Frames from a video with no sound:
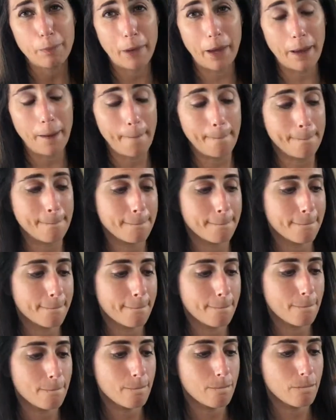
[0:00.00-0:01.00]
But
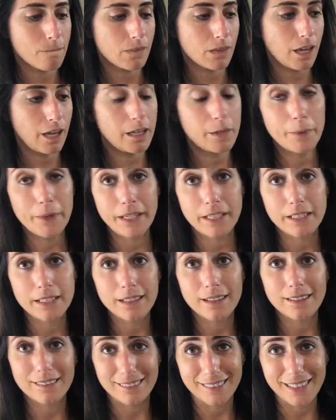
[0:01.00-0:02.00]
anyways,
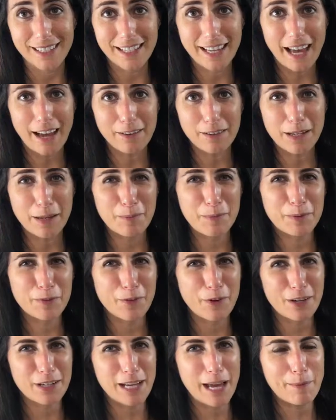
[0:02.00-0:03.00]
cacao nibs
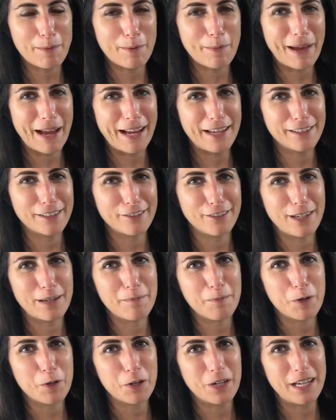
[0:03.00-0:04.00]
for on top of my ice
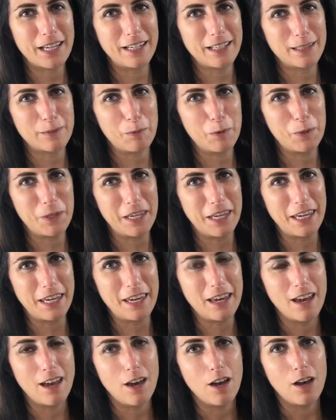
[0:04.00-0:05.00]
cream or in a smoothie